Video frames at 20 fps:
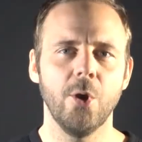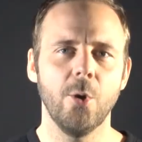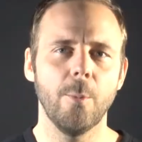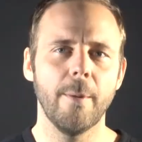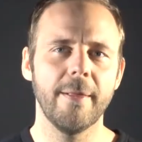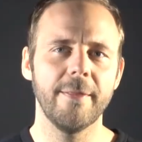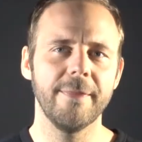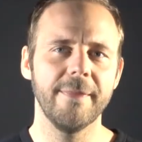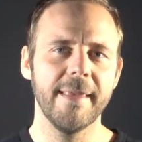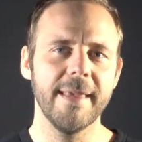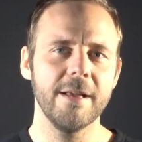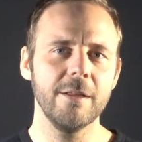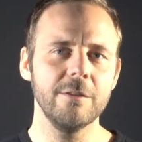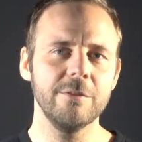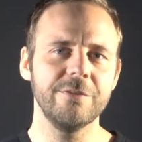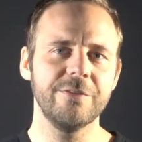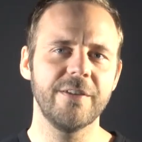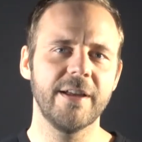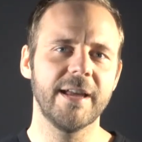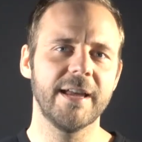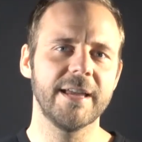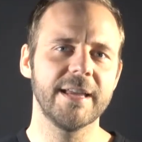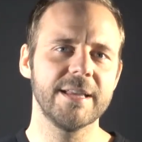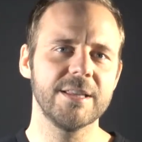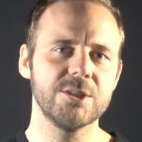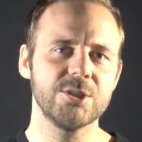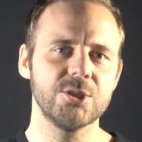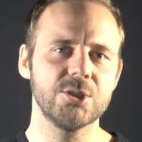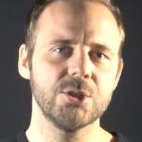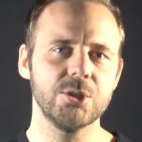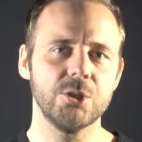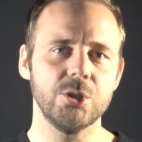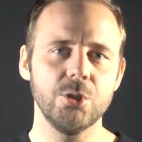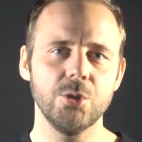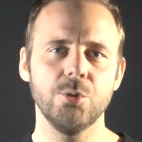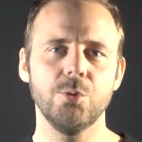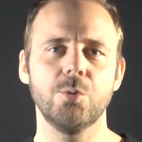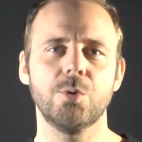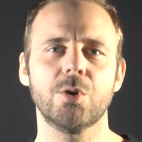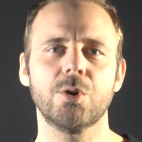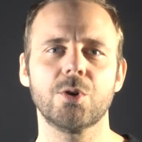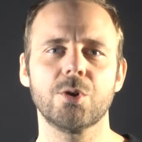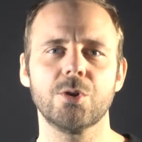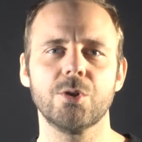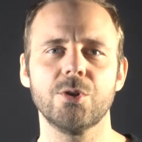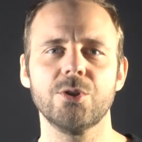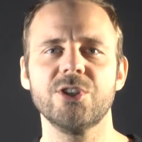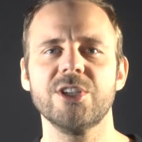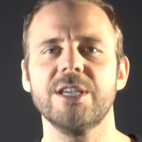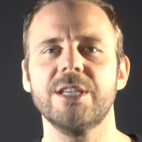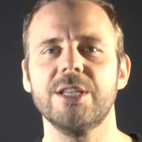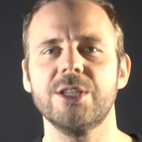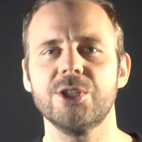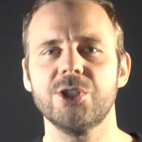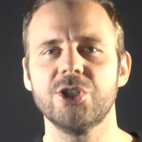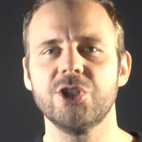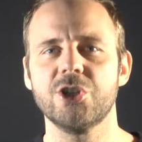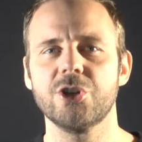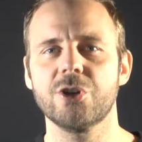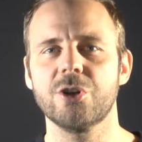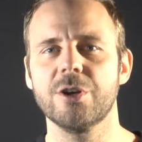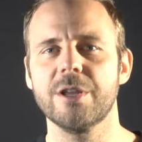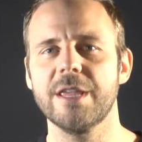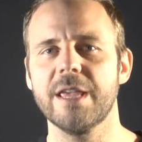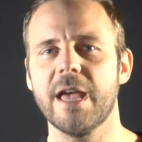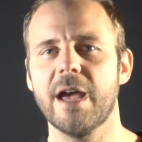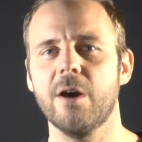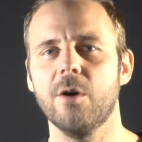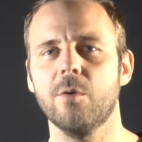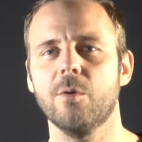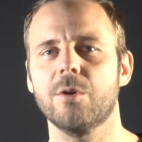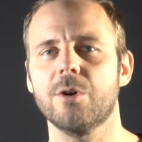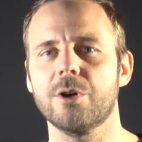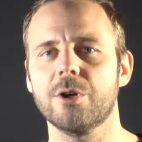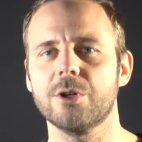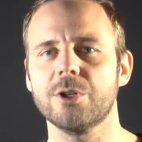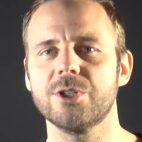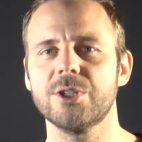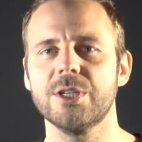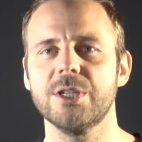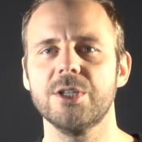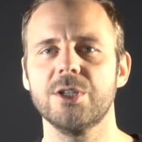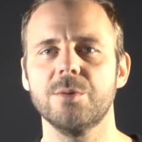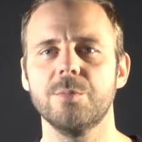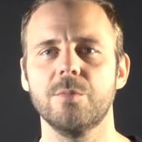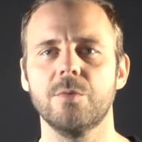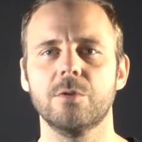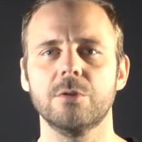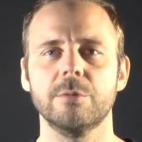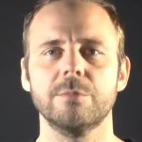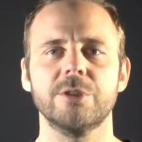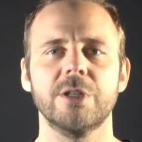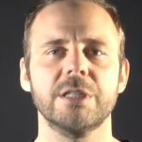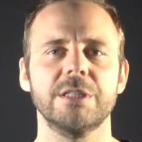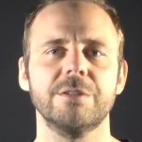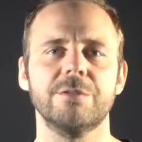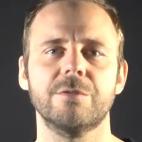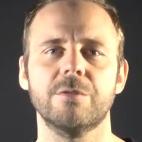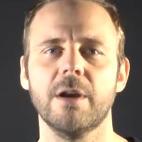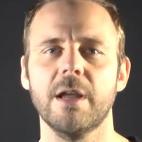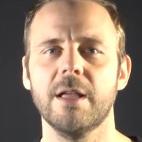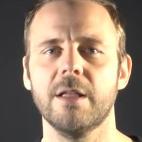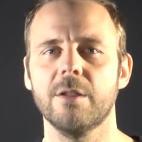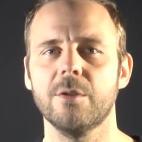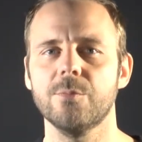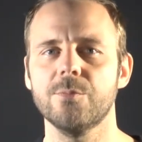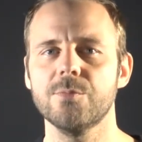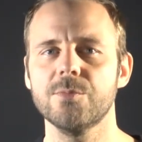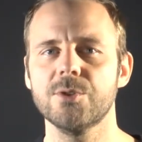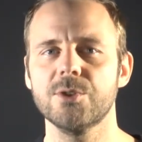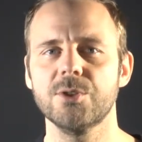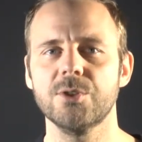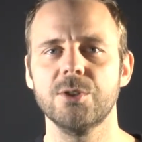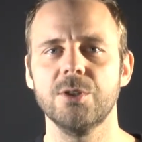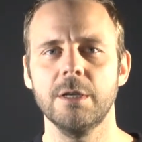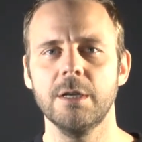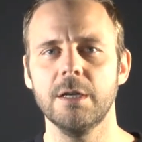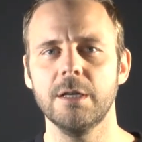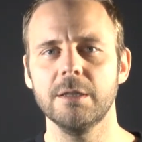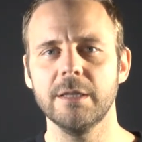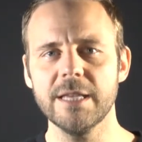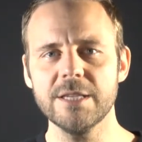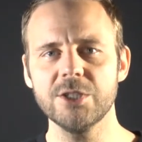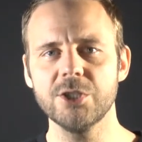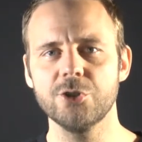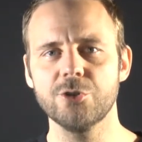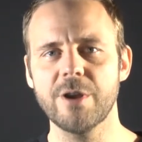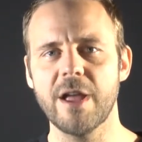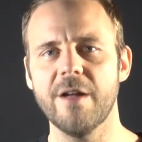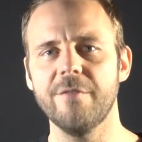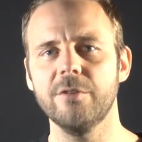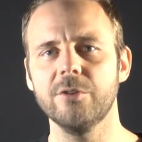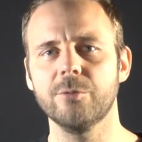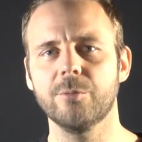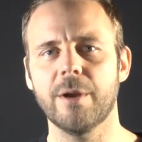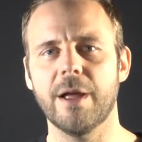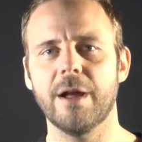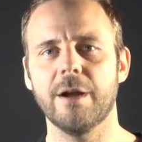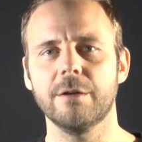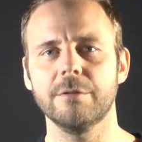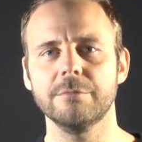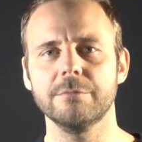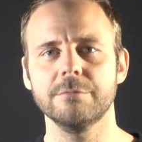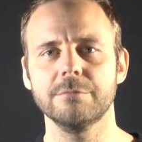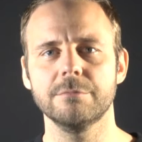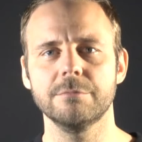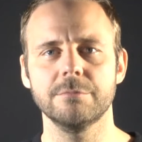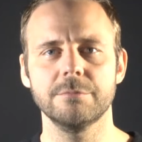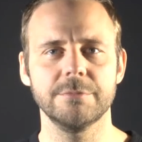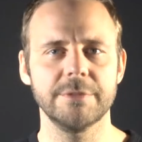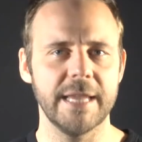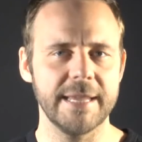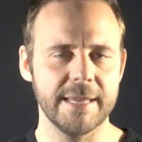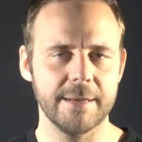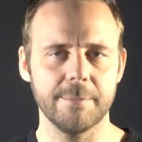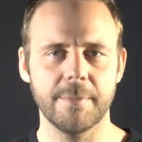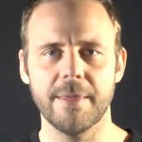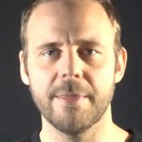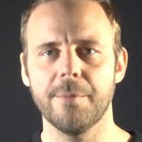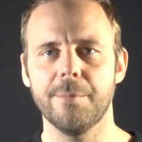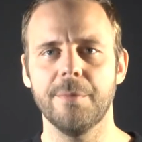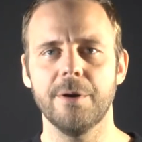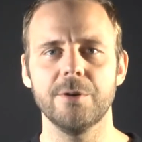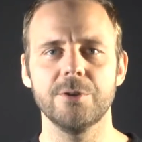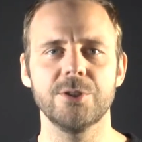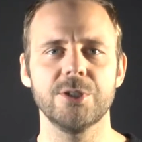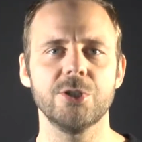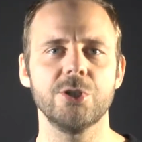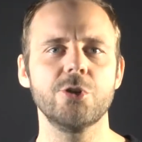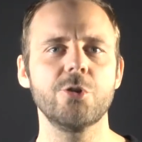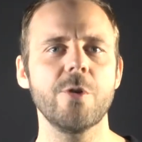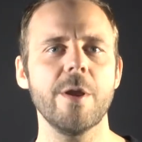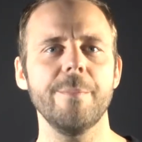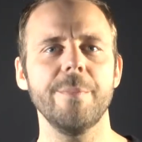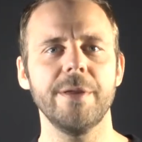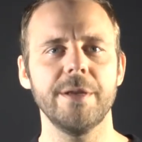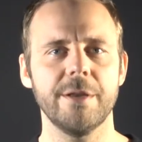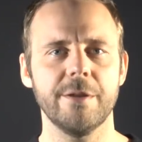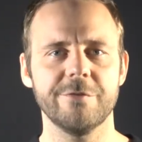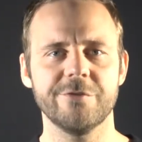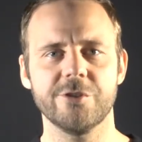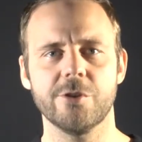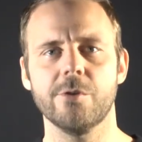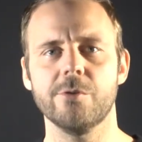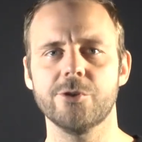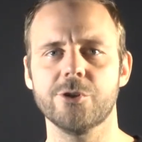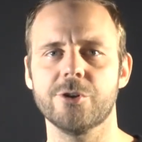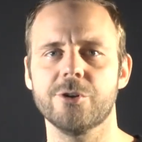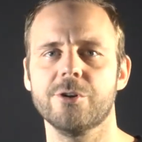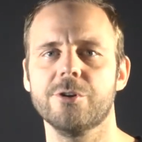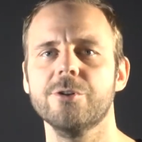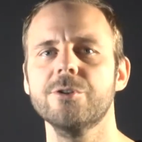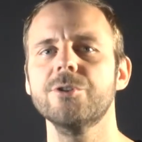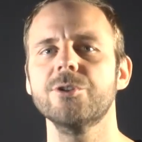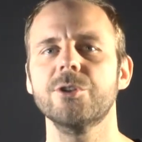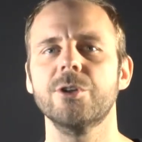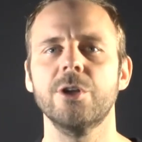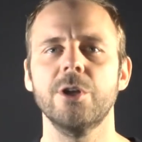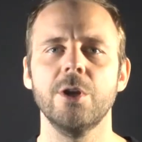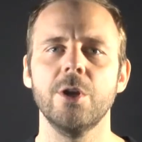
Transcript: While Nagel finds new worlds in his journey outwards into more objective realms, a less traveled route, taken by the most intrepid of sojourners,